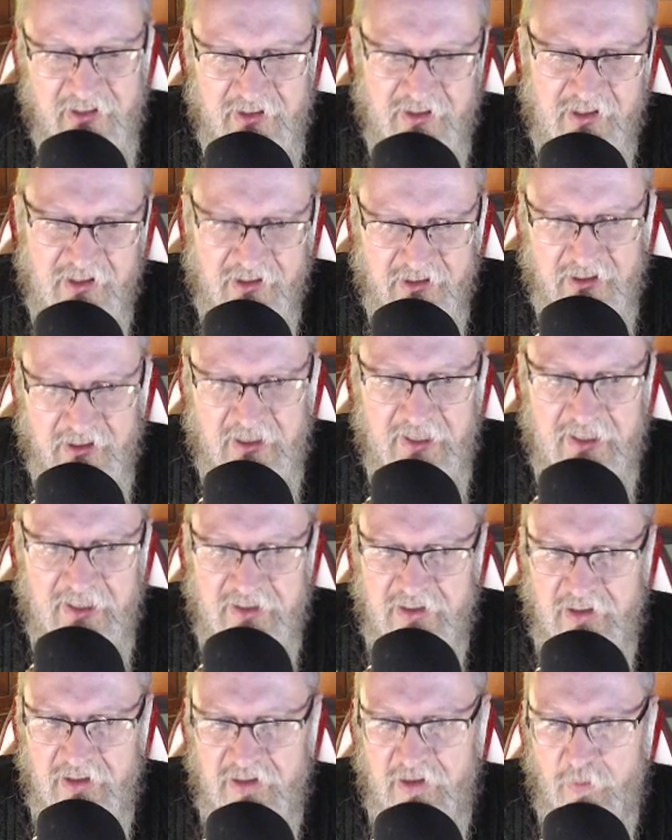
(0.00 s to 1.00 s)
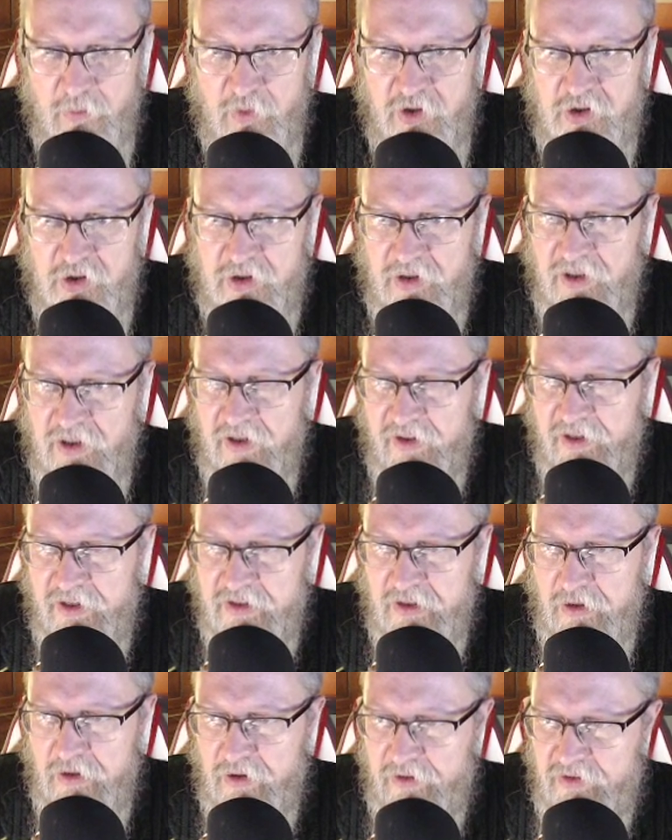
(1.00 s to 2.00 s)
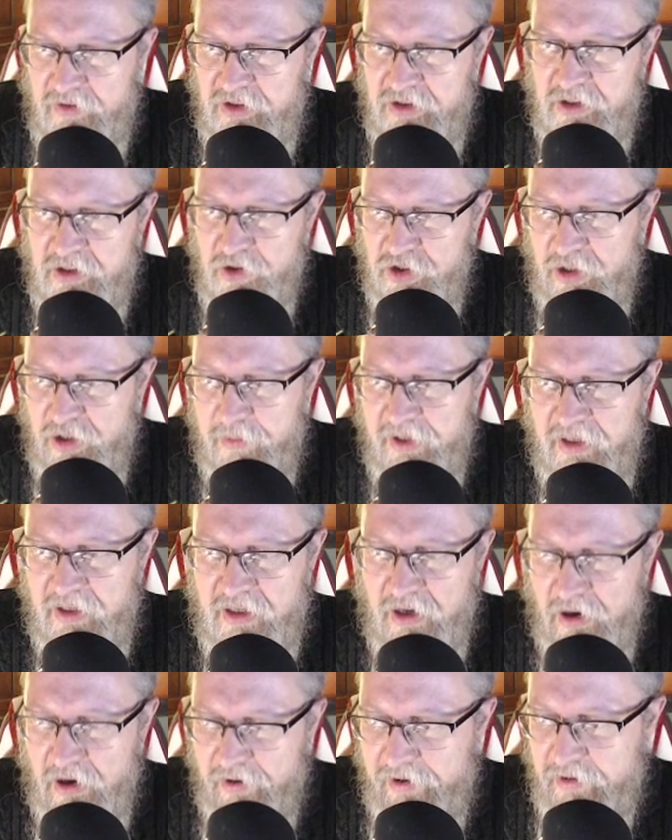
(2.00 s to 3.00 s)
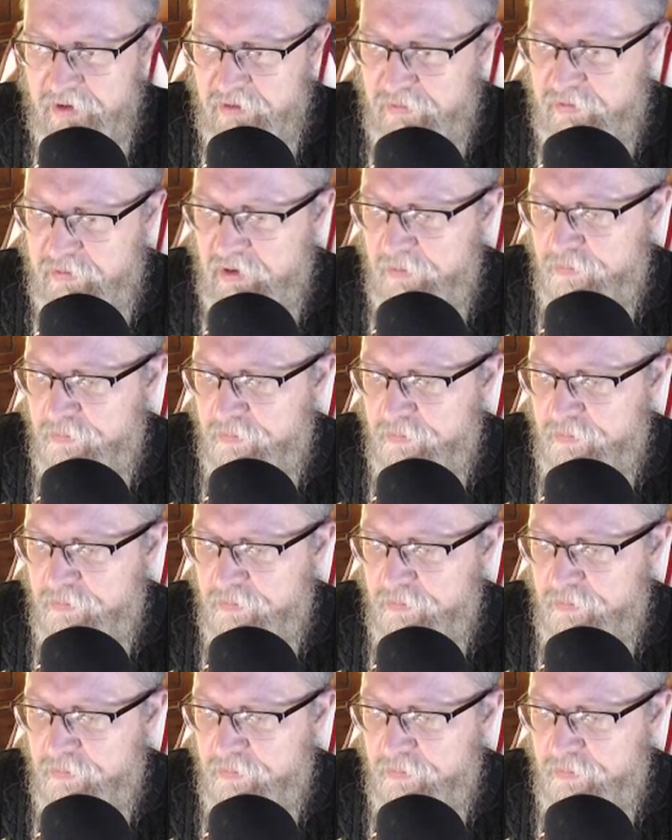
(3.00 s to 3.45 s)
a clear sense in which there's a lot of discussion about the kind of